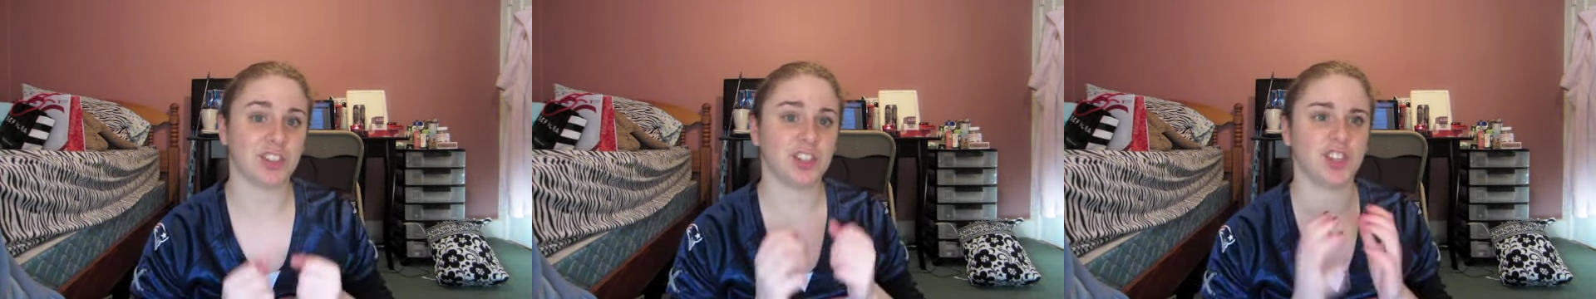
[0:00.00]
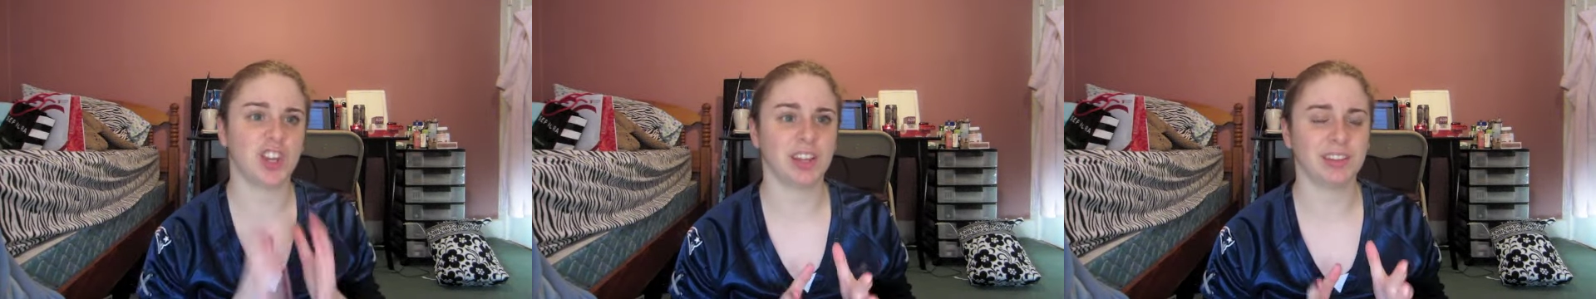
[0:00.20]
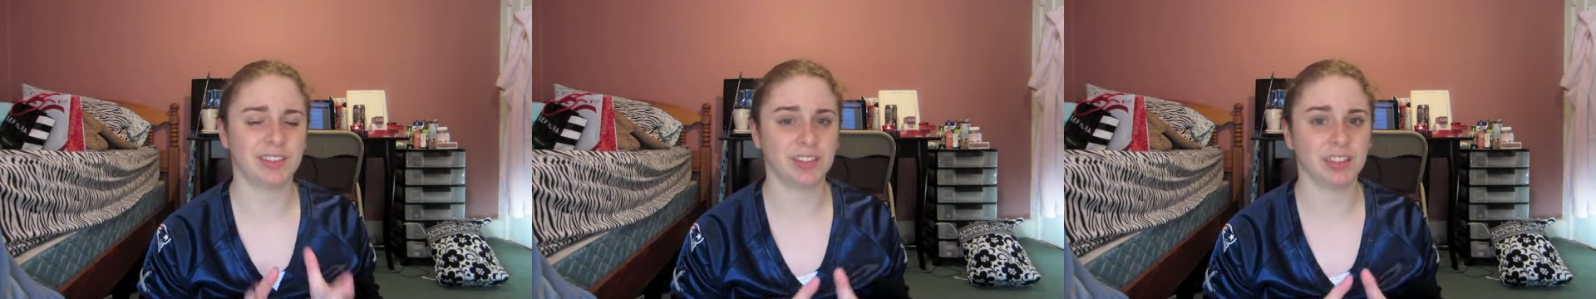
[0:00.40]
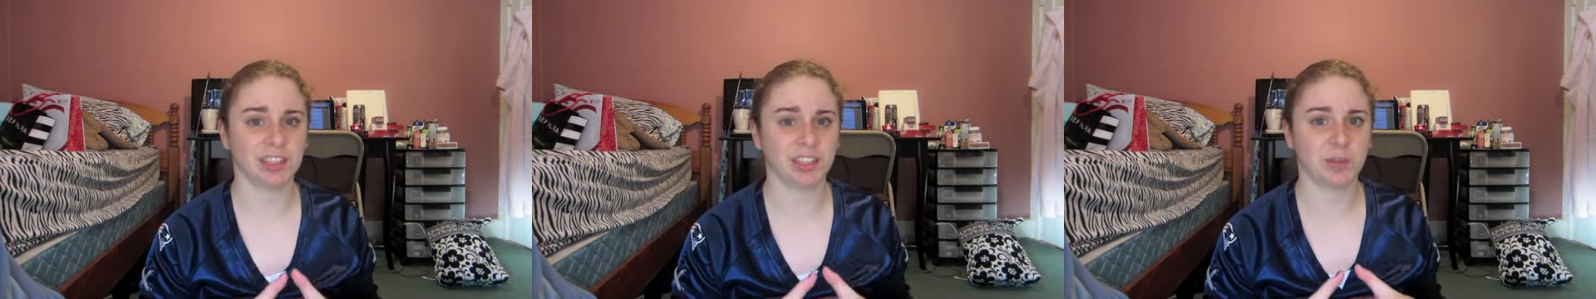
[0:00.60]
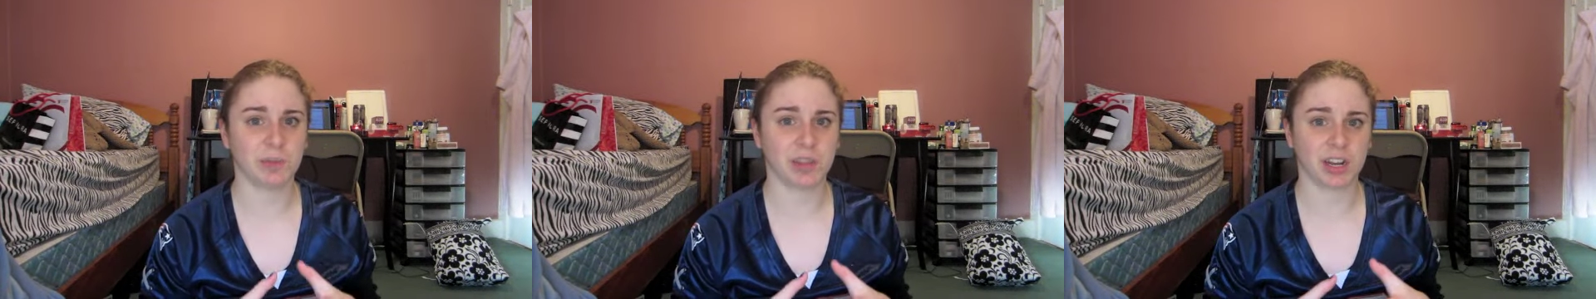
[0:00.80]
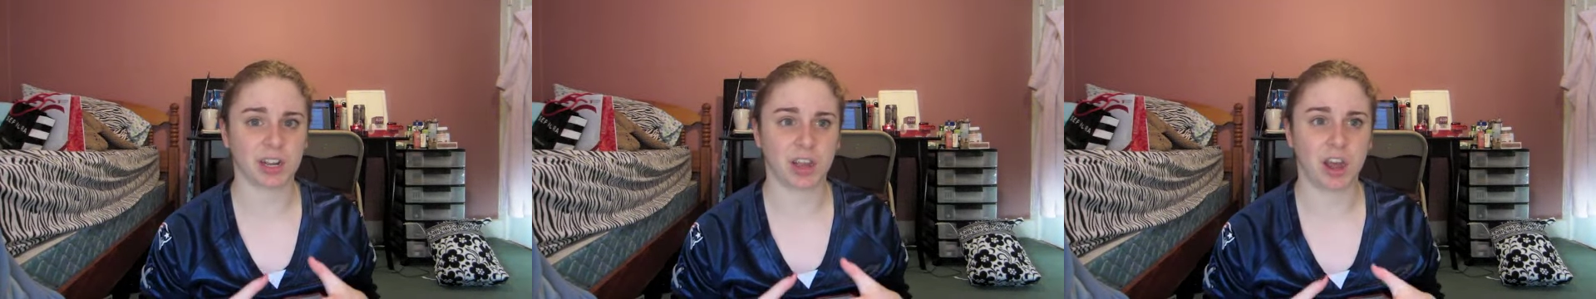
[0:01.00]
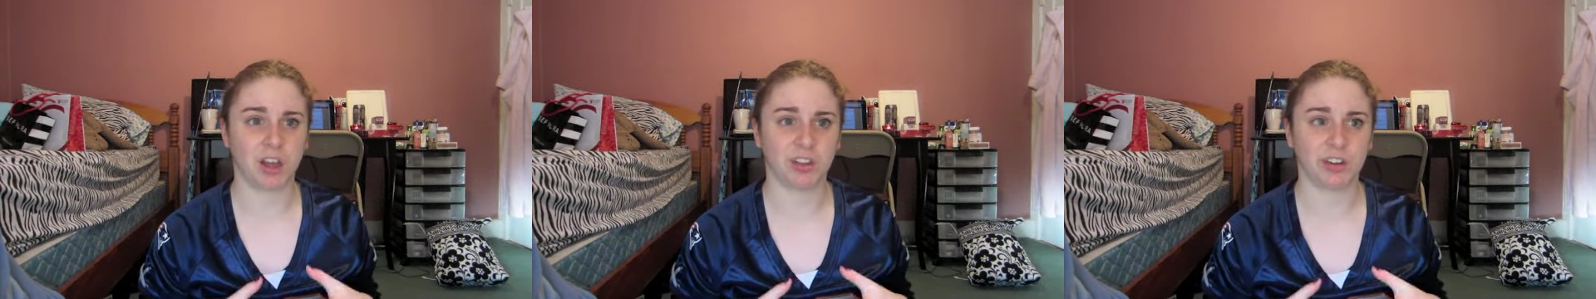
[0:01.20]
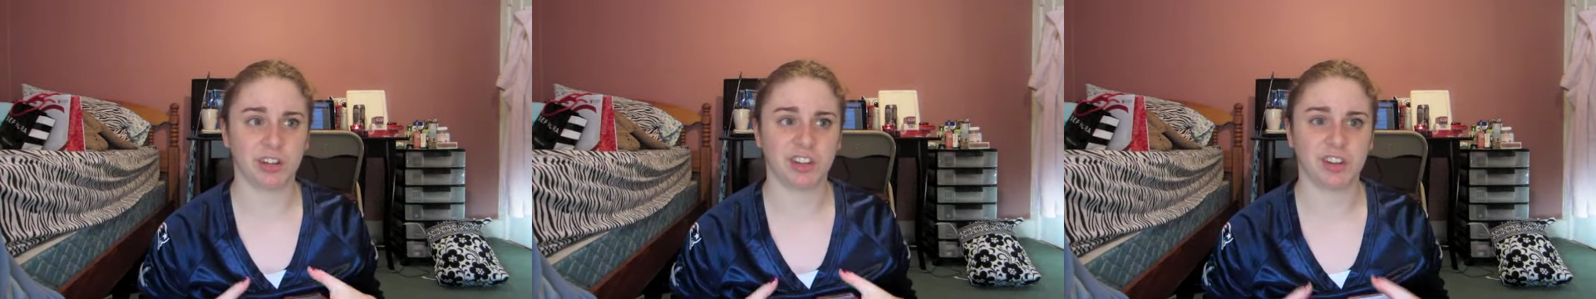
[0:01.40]
just a little bit of
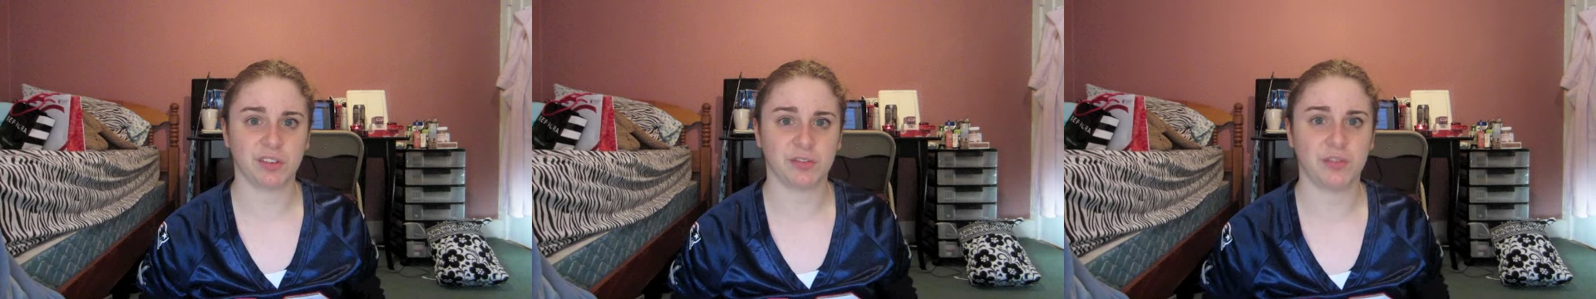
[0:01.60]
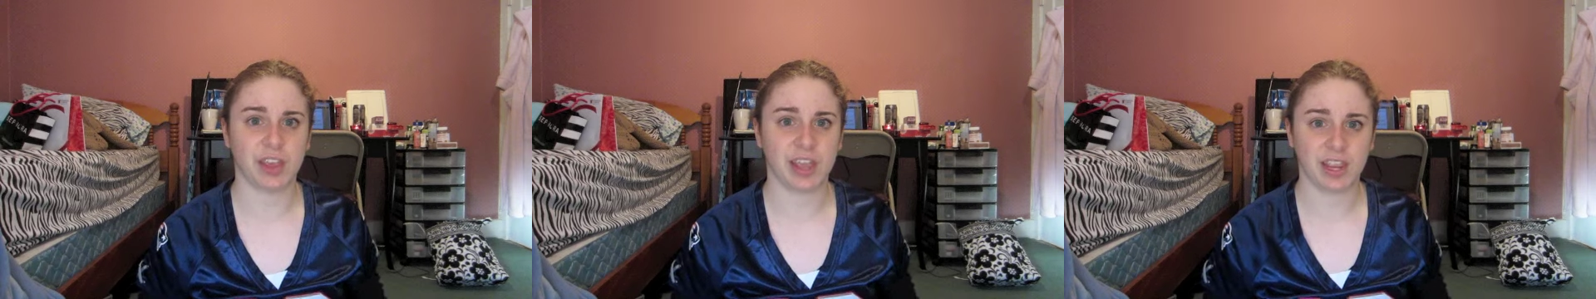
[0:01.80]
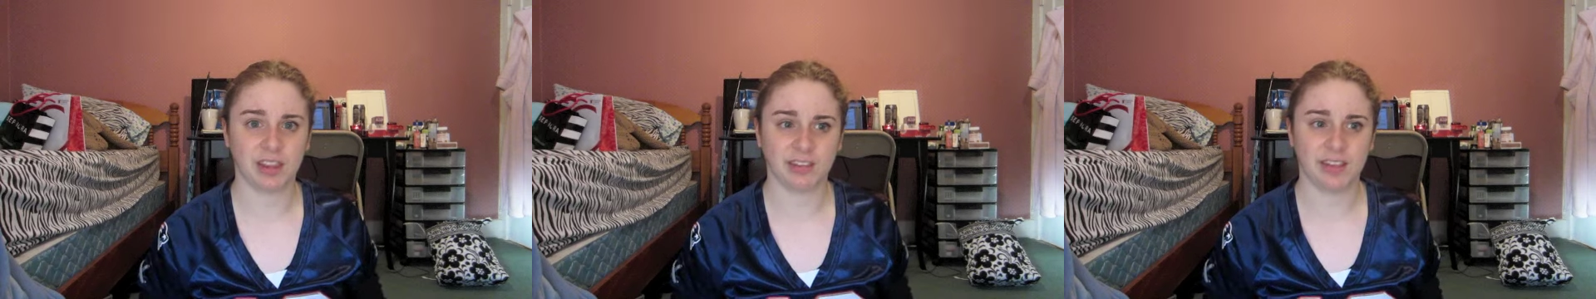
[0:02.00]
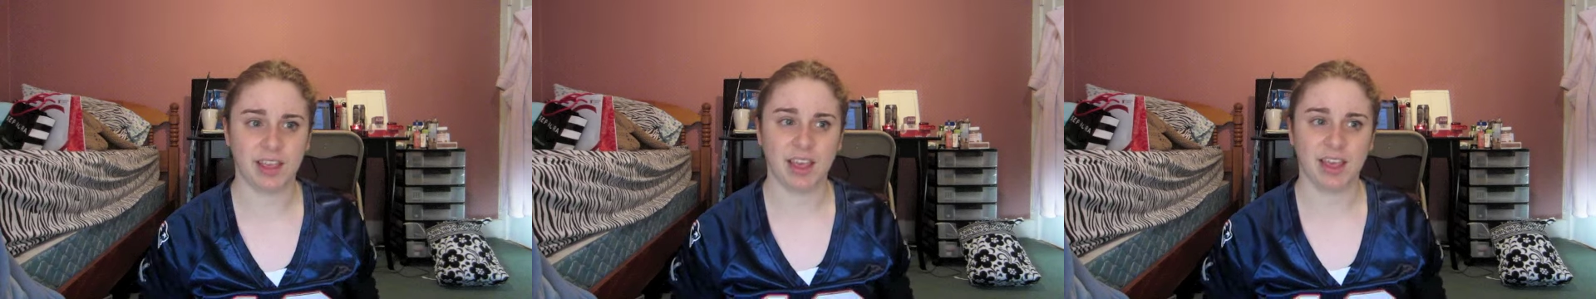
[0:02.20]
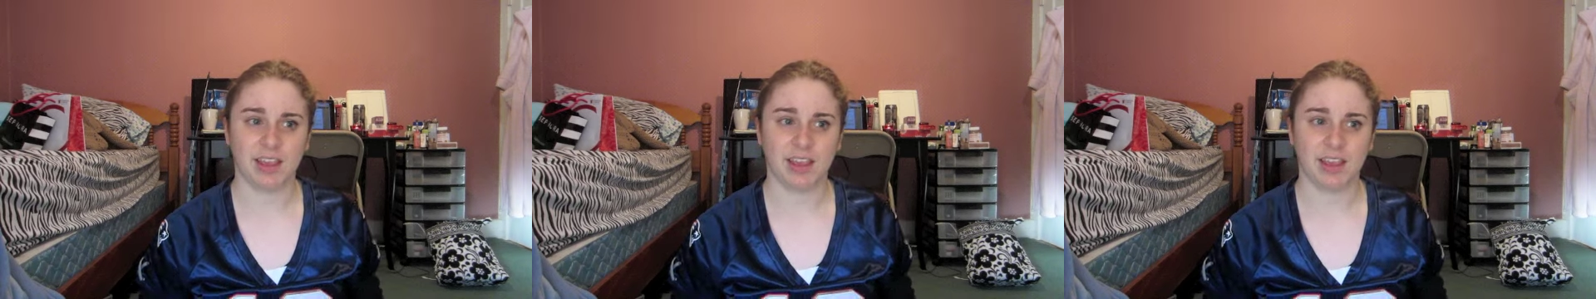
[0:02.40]
color to your face.